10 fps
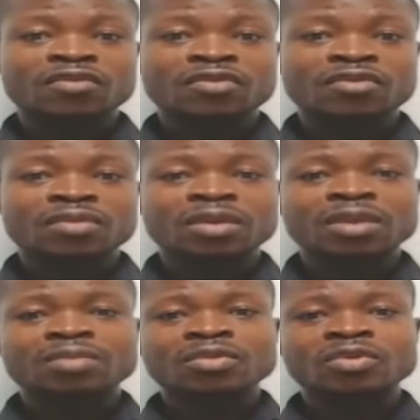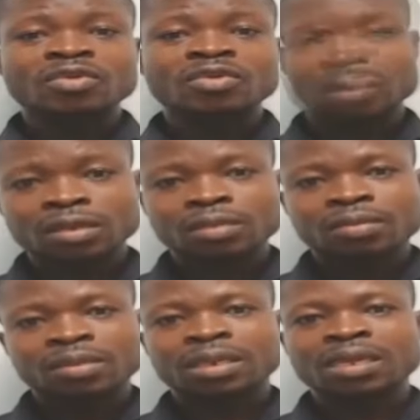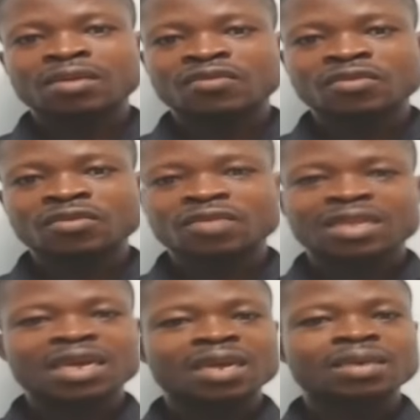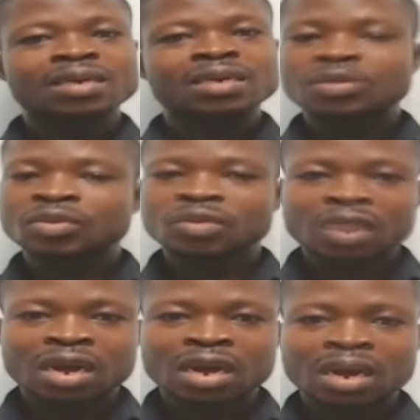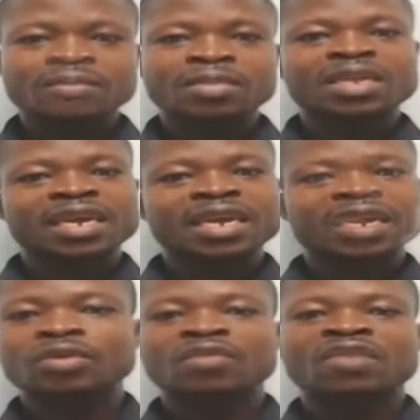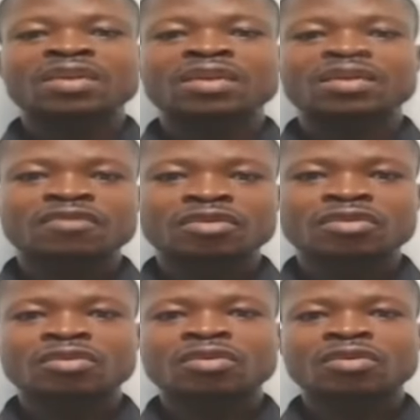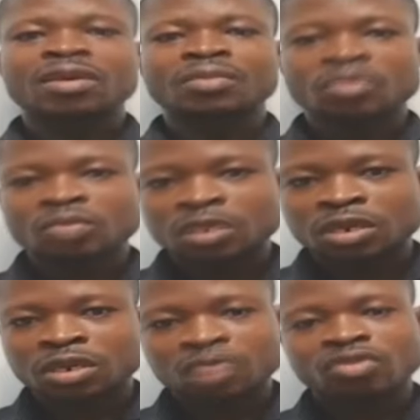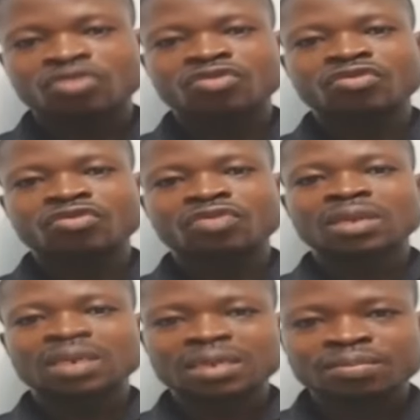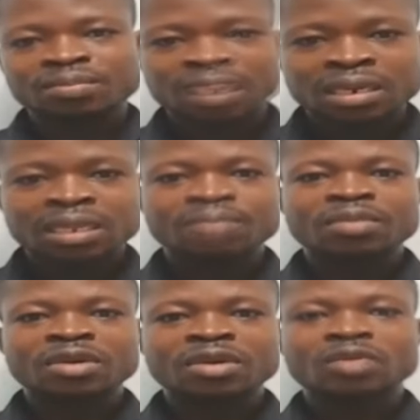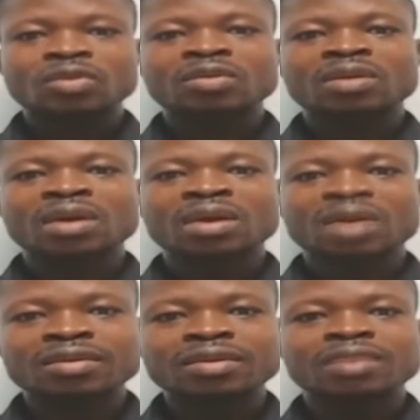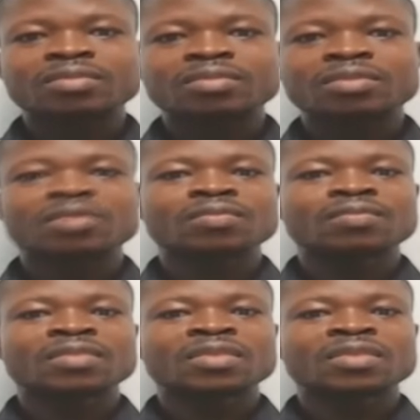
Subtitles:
from novice to master level and you don't know how, I got to cover in this video. I'm going to be sharing with you step-by-step method on how you can become